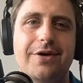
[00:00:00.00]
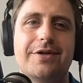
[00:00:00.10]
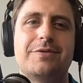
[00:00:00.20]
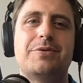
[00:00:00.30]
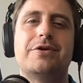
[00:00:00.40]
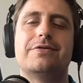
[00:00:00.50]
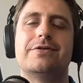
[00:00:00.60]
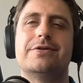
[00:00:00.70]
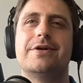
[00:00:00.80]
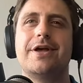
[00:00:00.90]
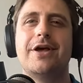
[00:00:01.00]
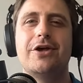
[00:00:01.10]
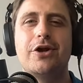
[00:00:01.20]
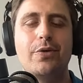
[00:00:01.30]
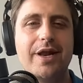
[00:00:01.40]
Oh, that's beautiful.
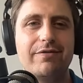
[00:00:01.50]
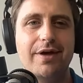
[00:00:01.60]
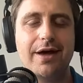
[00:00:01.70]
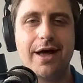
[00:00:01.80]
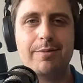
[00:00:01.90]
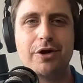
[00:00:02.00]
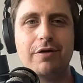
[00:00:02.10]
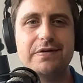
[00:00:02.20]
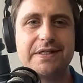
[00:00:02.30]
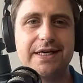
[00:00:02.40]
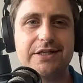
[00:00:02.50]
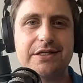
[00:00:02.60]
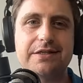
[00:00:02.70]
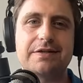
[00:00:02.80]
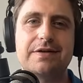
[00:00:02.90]
You know, whenever I'm in
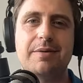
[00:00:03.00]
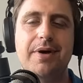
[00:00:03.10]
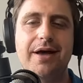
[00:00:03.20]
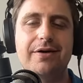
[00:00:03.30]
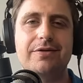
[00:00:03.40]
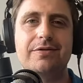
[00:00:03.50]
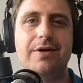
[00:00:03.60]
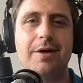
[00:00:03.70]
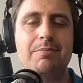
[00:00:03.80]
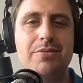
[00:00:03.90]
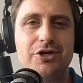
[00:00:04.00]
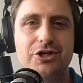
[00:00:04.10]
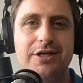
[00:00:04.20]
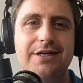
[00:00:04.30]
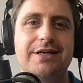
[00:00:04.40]
conversations about
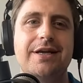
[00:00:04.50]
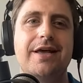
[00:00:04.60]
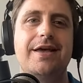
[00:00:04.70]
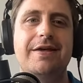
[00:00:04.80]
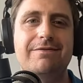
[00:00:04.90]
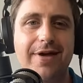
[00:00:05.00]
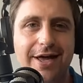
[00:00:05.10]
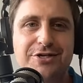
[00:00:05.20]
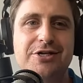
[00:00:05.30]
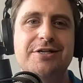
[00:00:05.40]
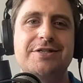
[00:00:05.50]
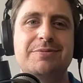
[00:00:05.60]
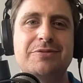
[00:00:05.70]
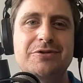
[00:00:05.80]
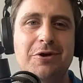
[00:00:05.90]
mission,
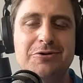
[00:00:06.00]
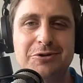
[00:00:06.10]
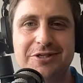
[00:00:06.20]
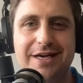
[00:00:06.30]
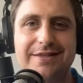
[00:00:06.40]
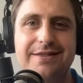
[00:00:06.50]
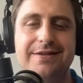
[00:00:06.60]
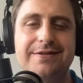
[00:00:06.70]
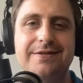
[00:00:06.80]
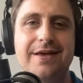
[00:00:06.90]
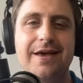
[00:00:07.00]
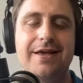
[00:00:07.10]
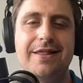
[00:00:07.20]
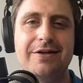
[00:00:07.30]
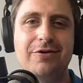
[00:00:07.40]
evangelism, social justice,
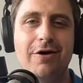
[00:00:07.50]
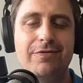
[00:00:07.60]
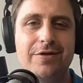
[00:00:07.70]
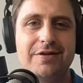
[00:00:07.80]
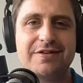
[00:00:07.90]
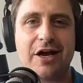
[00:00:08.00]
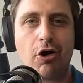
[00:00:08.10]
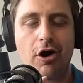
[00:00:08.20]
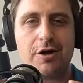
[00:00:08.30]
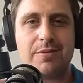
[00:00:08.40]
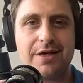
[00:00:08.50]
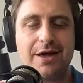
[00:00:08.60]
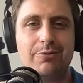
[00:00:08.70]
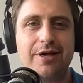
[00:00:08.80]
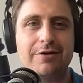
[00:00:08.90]
there's often this dichotomy
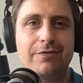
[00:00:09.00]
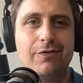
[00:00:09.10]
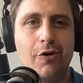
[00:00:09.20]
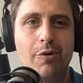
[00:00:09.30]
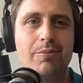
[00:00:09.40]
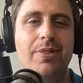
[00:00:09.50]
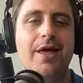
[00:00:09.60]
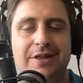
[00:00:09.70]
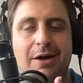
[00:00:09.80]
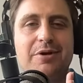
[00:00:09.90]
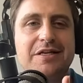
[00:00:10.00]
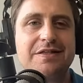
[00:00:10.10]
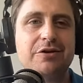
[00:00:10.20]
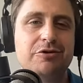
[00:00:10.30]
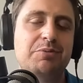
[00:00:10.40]
that we can form, that we
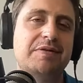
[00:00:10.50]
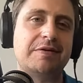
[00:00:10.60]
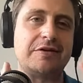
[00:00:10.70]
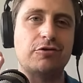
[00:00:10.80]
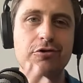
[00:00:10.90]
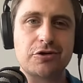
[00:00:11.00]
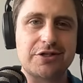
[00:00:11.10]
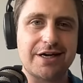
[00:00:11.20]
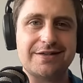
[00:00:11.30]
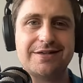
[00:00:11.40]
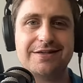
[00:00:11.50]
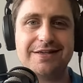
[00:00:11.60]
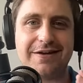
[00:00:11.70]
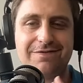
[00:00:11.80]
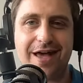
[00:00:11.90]
distinguish between social
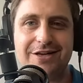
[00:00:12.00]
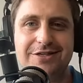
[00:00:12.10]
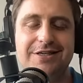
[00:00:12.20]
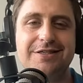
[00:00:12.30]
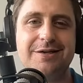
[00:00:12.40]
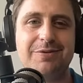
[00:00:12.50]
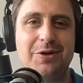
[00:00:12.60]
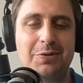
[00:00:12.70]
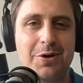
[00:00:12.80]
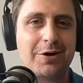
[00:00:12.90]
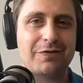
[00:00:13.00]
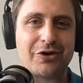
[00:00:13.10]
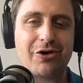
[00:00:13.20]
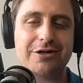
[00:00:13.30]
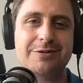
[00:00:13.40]
justice and evangelism and the work of
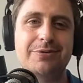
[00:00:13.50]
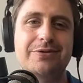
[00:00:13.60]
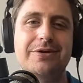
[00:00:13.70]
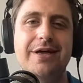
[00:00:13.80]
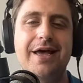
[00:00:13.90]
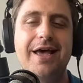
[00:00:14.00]
the gospel.